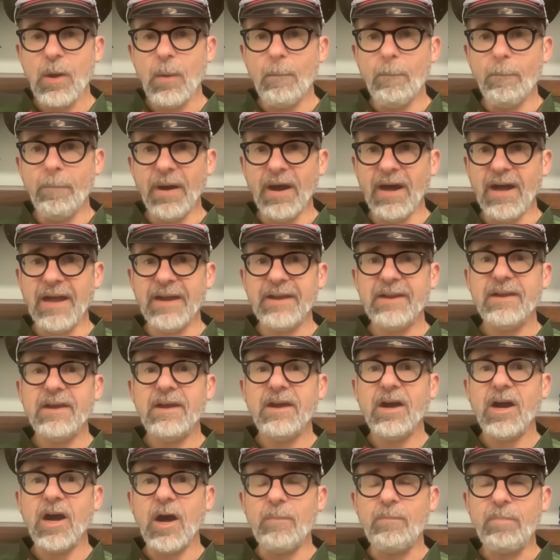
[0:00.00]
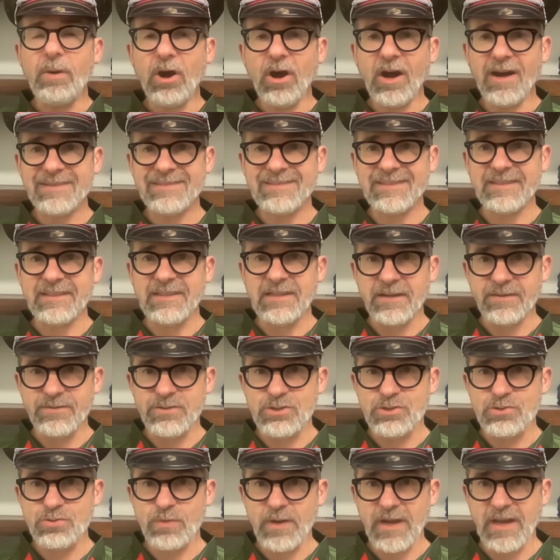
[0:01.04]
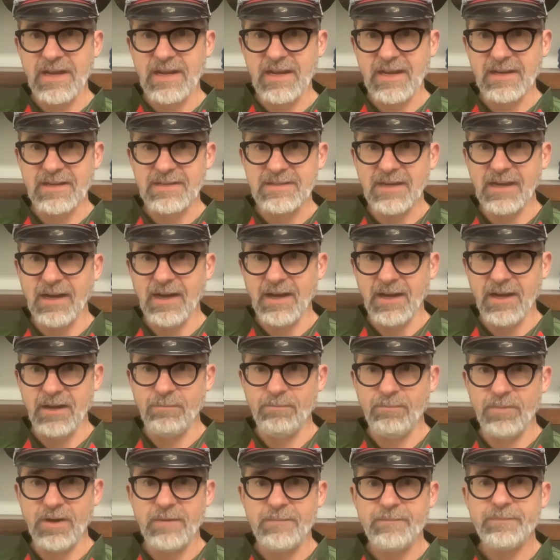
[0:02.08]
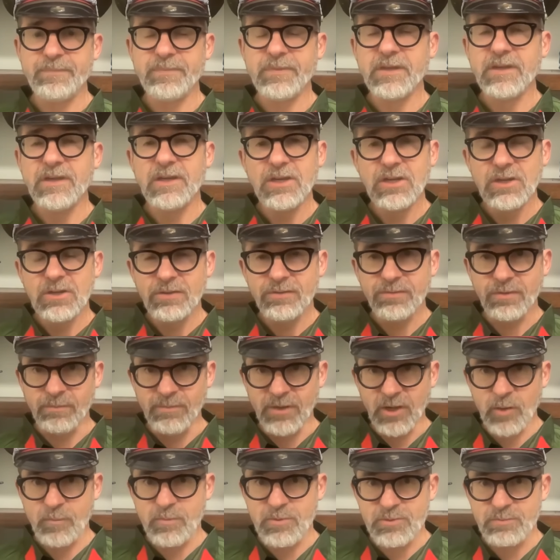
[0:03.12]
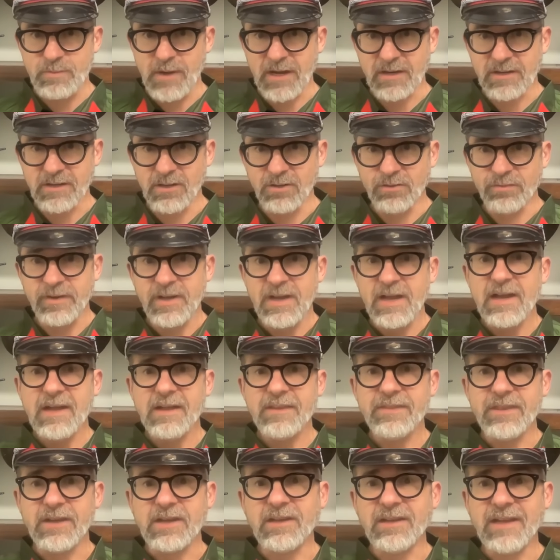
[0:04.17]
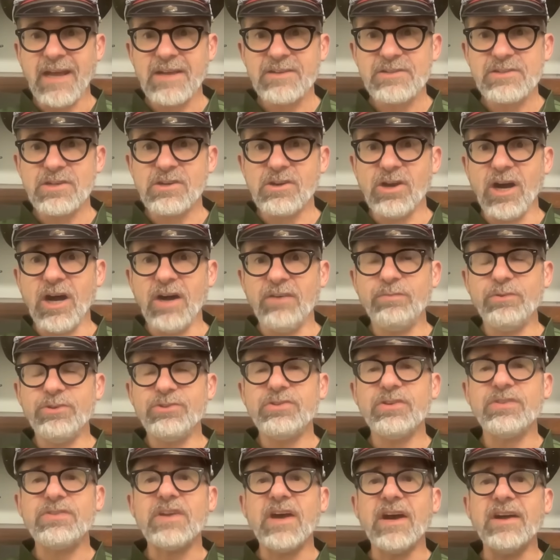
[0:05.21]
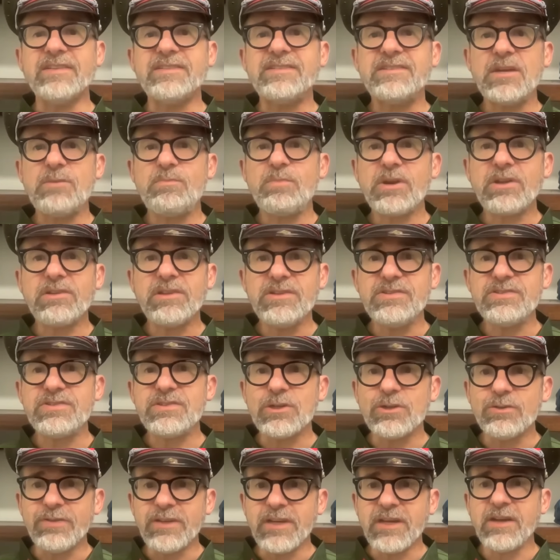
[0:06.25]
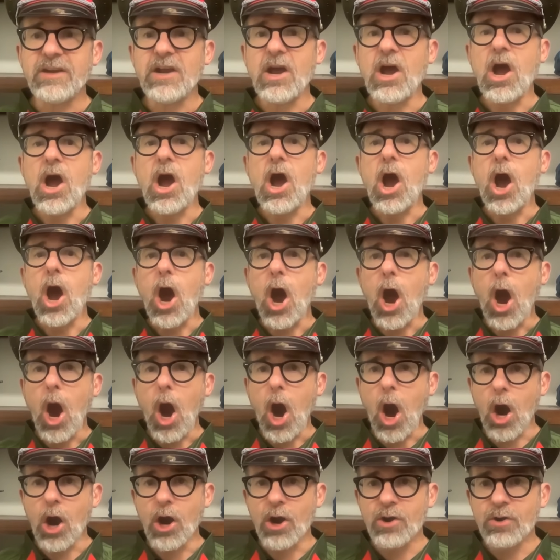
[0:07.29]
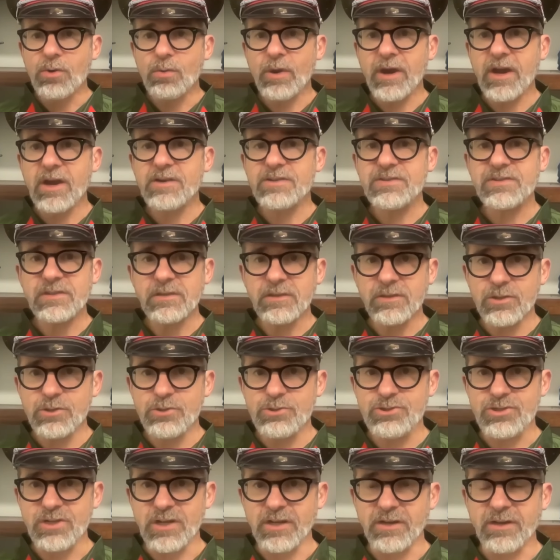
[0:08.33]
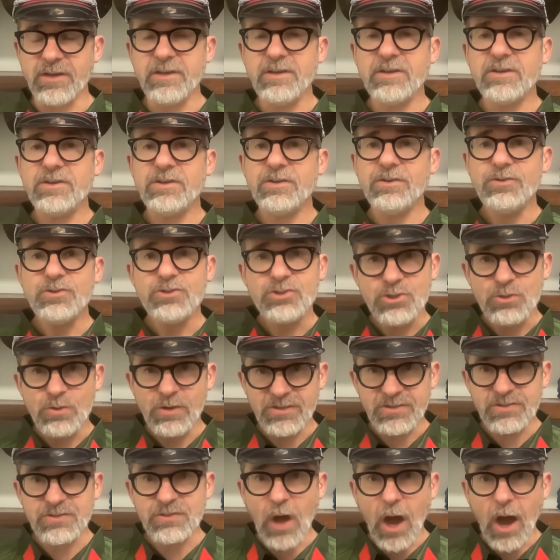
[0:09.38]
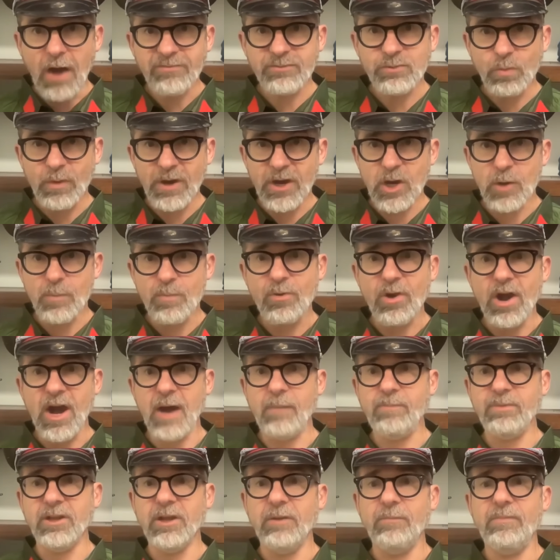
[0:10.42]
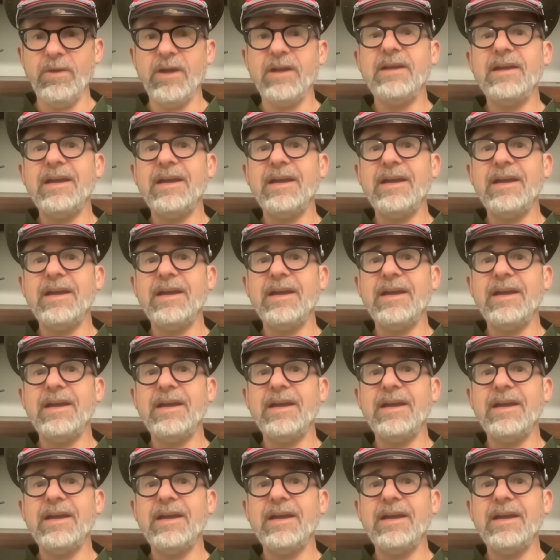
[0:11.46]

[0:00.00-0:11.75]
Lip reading: but a paucity of training time. From their perspective, the Kalashnikov was just a typically Soviet hardware solution to a software problem,